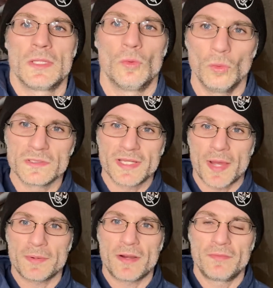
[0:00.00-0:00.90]
What's
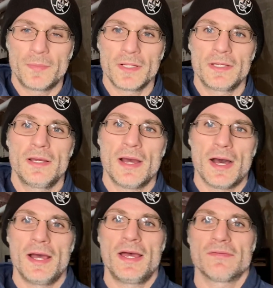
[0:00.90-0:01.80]
happening, everybody?
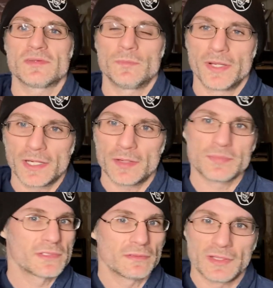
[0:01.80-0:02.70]
I have some
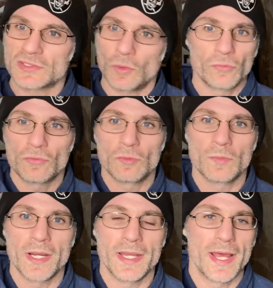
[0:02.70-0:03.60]
pickups. Let's go through them
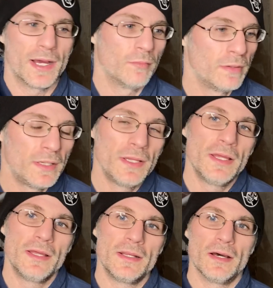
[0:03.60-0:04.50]
right now.
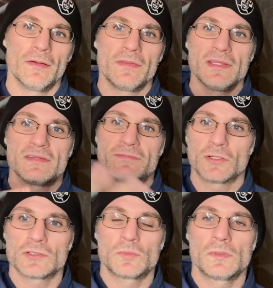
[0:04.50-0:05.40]
Now, these
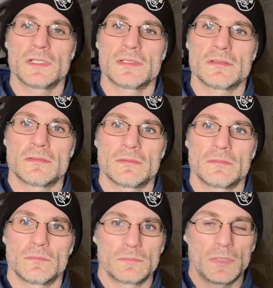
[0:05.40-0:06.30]
first ones
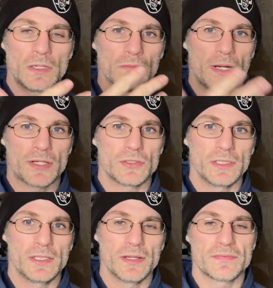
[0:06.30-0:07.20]
are actually
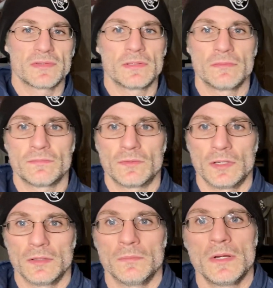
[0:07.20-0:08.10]
gifts
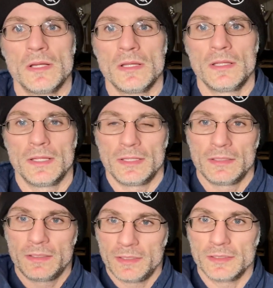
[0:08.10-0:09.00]
from
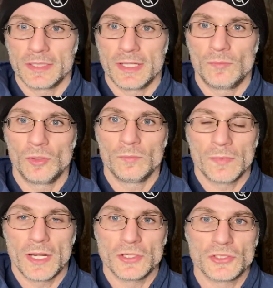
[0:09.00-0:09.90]
Hidden Game Room
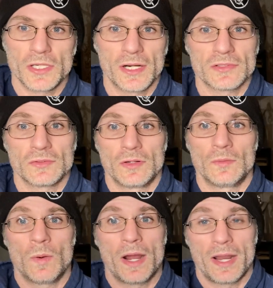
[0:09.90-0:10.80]
HDR, so
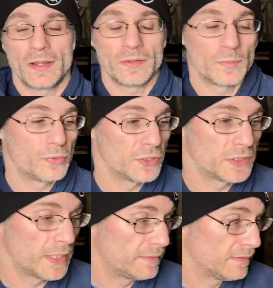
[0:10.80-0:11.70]
I highly
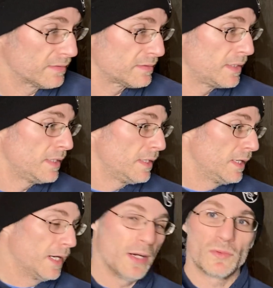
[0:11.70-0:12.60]
appreciate this.
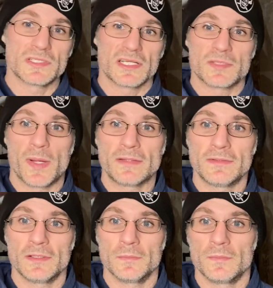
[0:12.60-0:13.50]
I wasn't
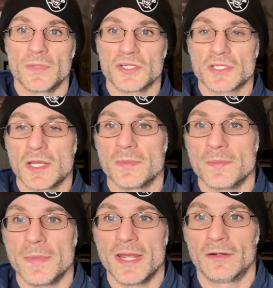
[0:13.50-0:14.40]
expecting them. They just came in the
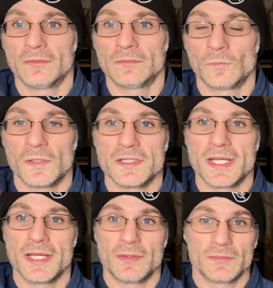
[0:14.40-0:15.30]
mail one
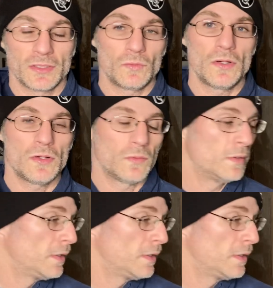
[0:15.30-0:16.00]
day, and I was like, whoa.